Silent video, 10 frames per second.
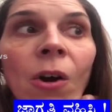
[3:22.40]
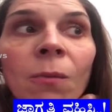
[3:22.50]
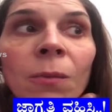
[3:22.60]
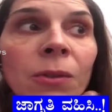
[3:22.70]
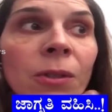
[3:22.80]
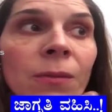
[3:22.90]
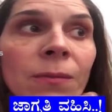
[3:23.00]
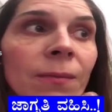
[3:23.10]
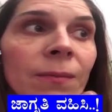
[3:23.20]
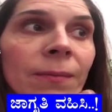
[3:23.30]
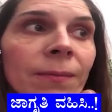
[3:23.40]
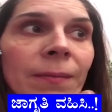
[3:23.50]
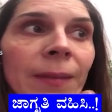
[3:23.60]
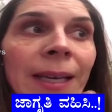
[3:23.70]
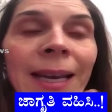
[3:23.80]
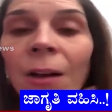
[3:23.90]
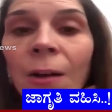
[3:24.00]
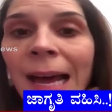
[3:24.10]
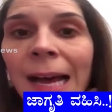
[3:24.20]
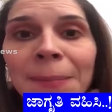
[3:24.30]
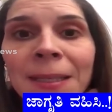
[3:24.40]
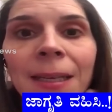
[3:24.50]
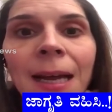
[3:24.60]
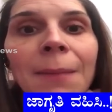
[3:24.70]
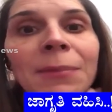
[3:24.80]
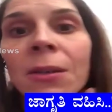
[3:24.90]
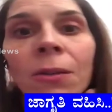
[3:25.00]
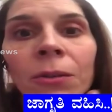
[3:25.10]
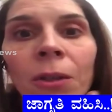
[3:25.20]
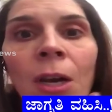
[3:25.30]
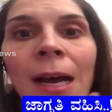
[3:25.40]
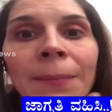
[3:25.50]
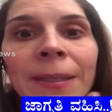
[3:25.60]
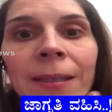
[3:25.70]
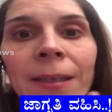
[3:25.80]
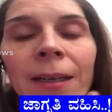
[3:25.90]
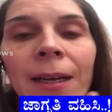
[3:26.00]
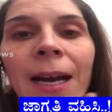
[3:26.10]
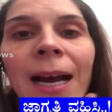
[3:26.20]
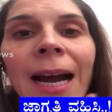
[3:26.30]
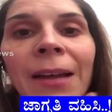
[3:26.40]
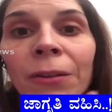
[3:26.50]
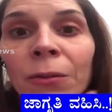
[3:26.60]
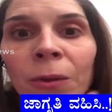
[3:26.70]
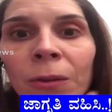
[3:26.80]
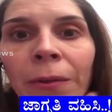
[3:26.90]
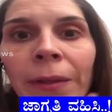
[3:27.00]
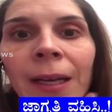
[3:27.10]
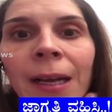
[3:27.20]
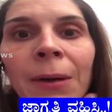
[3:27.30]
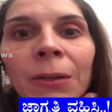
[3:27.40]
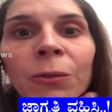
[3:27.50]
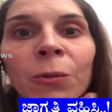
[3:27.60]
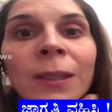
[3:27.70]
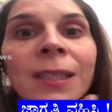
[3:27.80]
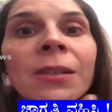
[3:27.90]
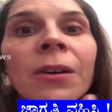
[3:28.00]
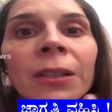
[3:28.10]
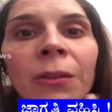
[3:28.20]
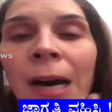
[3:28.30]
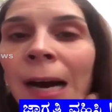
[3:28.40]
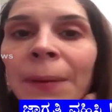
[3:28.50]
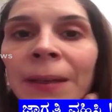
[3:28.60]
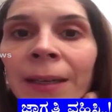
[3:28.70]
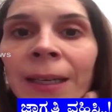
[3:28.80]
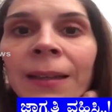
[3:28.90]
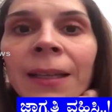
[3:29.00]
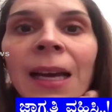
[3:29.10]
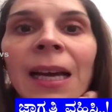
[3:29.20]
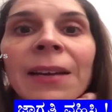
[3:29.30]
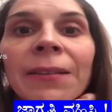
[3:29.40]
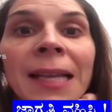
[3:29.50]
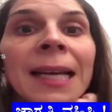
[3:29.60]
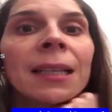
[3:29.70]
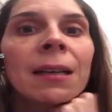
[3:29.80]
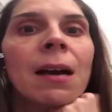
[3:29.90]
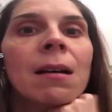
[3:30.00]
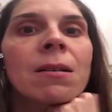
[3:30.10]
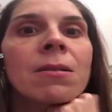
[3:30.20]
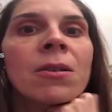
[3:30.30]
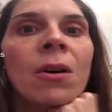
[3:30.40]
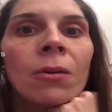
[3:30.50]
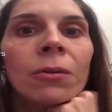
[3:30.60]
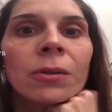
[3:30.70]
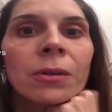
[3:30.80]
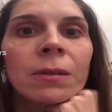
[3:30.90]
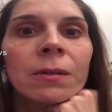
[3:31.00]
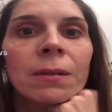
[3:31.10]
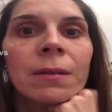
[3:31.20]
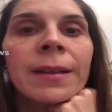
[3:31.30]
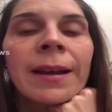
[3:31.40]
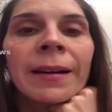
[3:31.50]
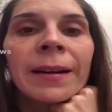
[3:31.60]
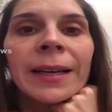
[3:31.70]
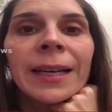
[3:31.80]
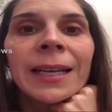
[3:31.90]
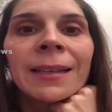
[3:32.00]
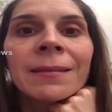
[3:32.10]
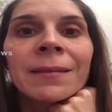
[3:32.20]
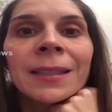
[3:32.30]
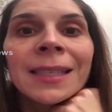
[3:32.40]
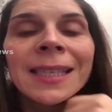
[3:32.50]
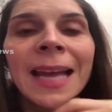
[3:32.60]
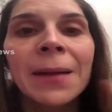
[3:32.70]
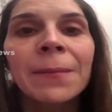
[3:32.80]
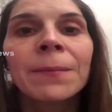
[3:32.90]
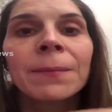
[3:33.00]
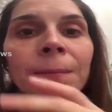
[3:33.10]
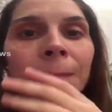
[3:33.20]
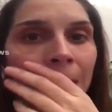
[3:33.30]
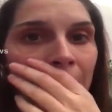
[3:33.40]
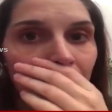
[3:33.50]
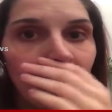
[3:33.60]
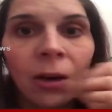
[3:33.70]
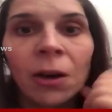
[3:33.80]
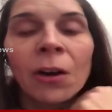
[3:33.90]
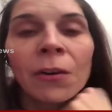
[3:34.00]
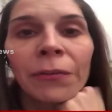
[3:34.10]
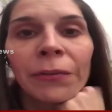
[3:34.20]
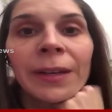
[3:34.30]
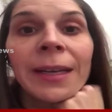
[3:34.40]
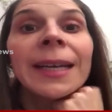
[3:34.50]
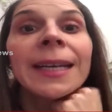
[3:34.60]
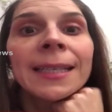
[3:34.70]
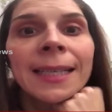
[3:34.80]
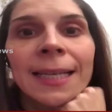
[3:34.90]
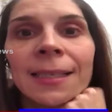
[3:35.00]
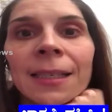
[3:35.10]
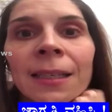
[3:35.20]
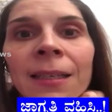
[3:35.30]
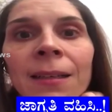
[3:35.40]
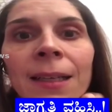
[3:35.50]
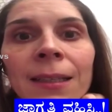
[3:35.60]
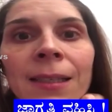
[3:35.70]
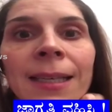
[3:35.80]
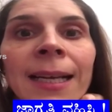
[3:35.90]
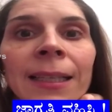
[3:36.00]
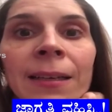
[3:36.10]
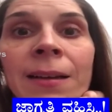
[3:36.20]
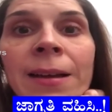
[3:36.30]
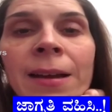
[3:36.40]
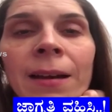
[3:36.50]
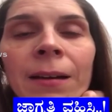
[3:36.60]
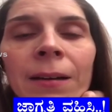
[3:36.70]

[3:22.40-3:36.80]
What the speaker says: almost in a collapse, absolute collapse, I don't want to think about what is going to happen in India if that goes there in the same level of intensity that is getting here.